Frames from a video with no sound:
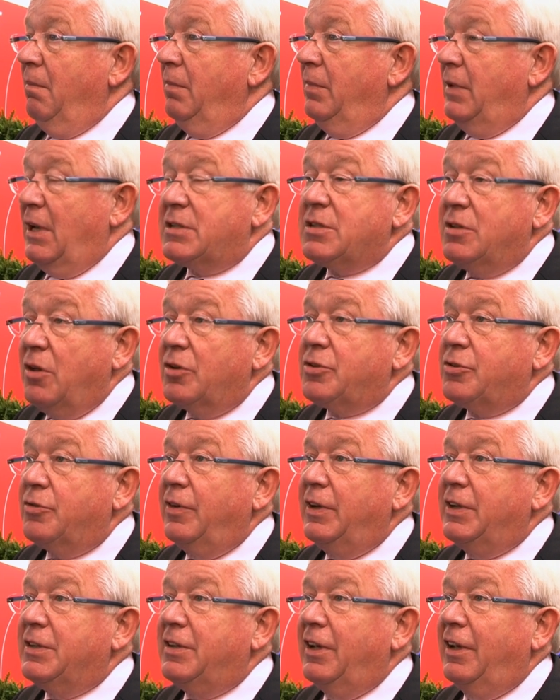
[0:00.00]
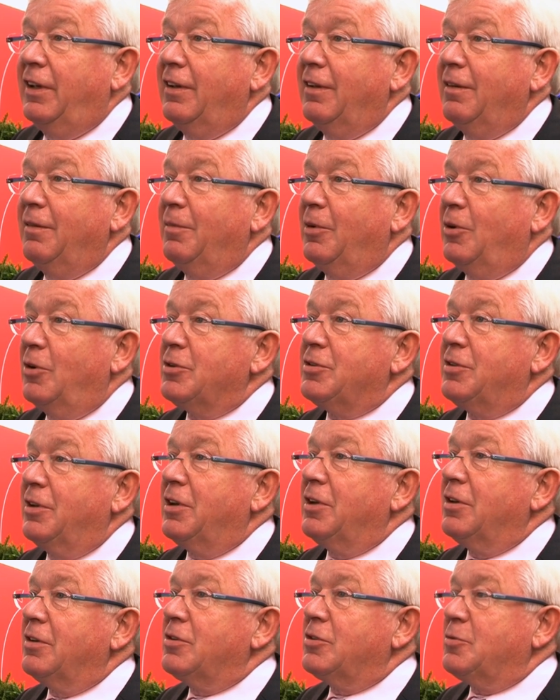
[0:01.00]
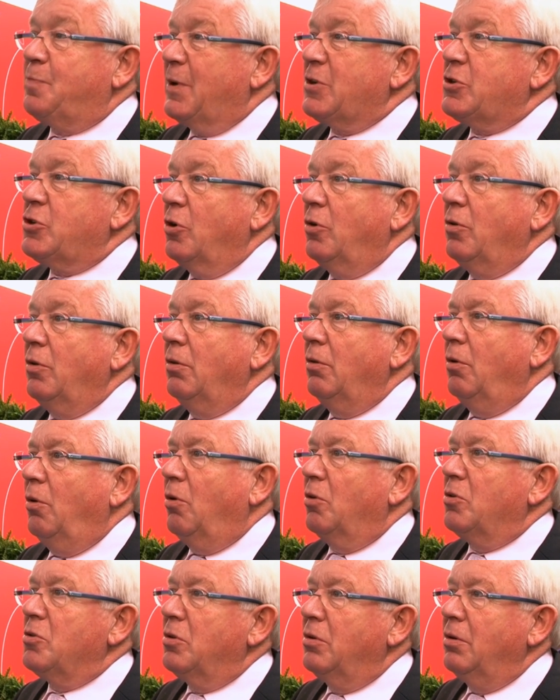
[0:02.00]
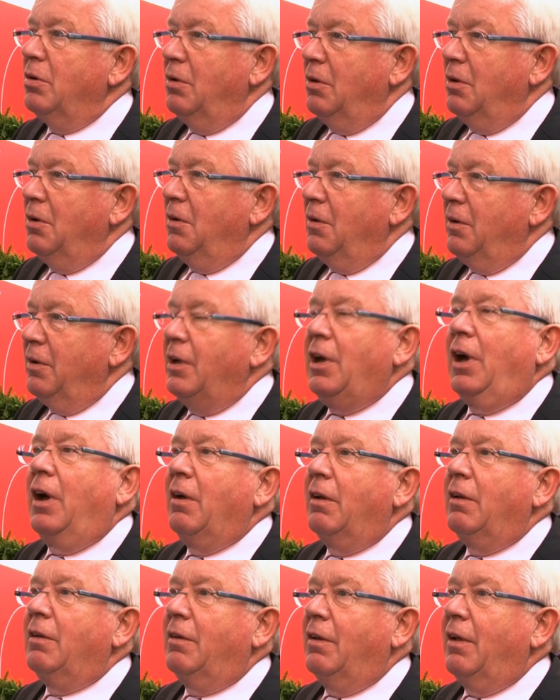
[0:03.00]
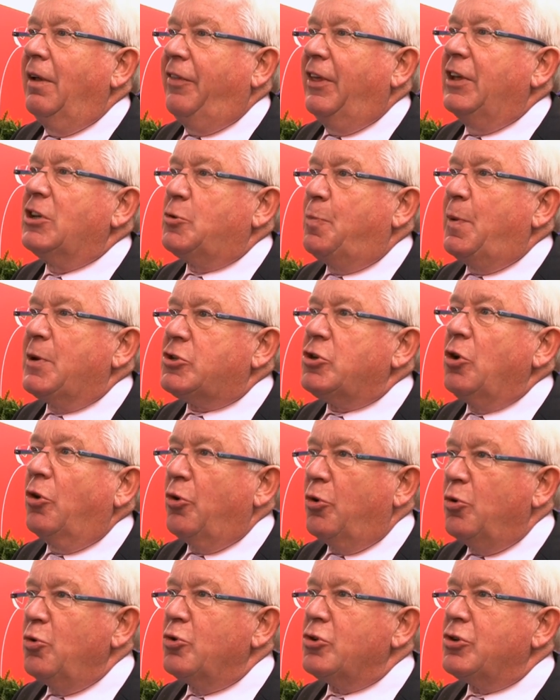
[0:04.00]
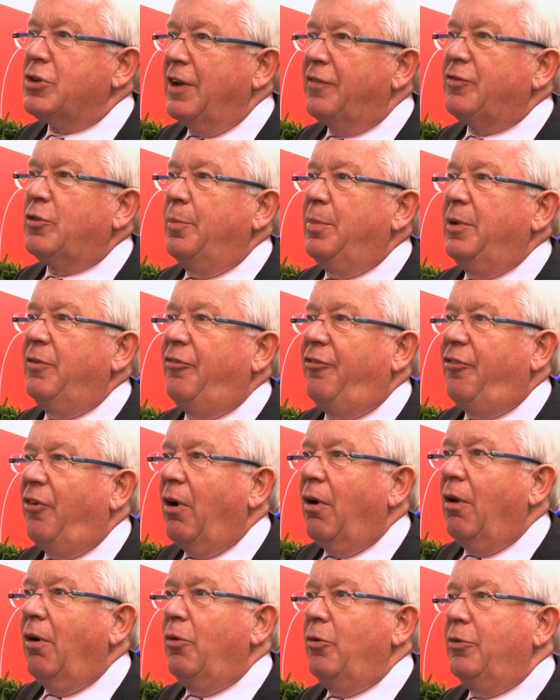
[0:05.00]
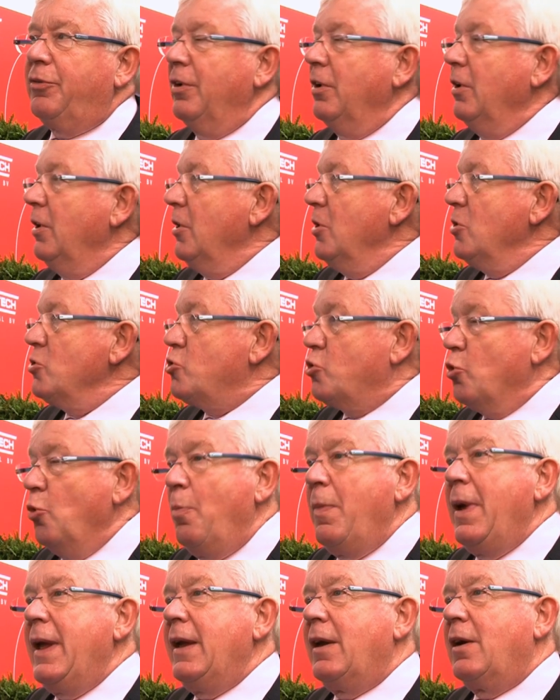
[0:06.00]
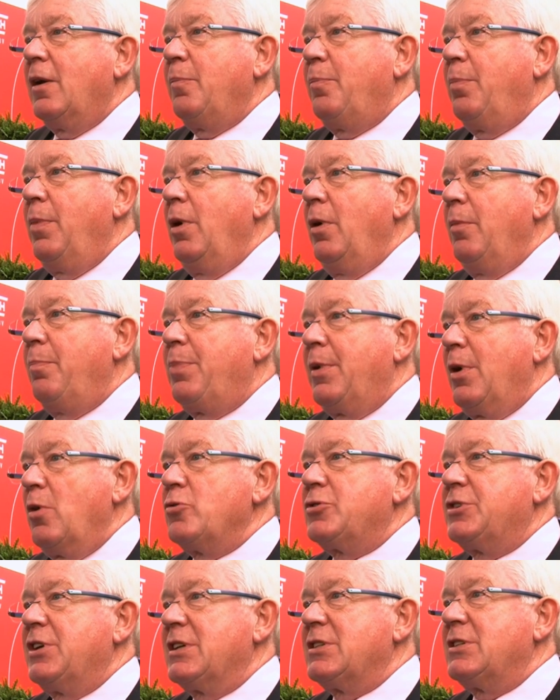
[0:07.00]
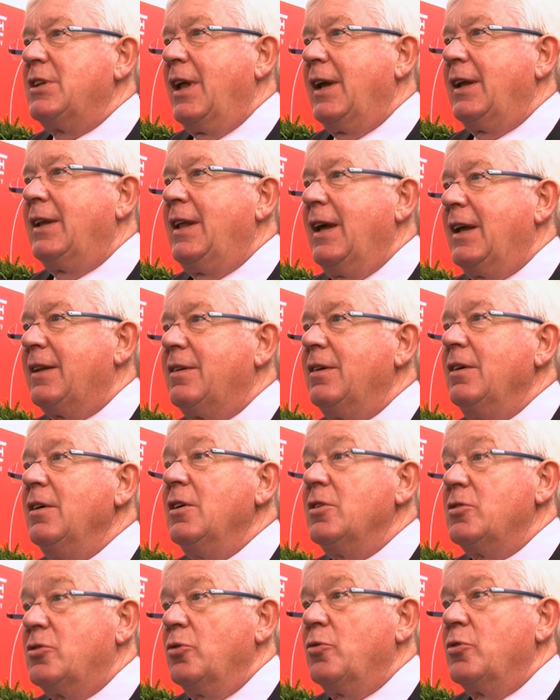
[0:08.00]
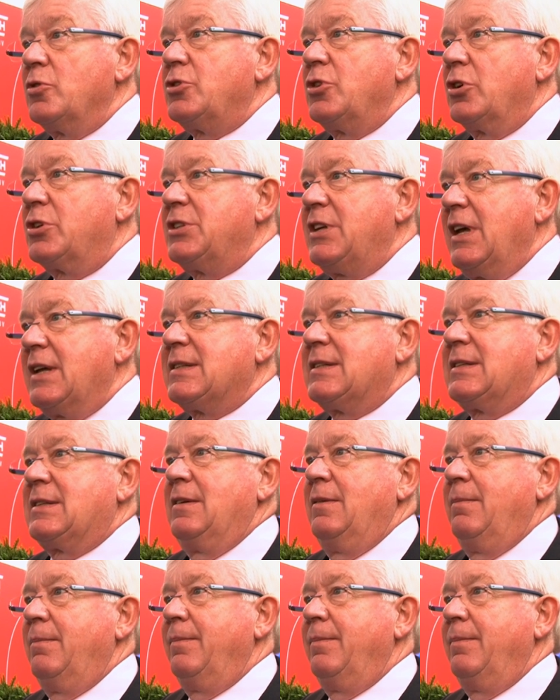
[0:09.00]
that's not so easy, because there are special, I think special rules have to be followed to make a process like that to a success.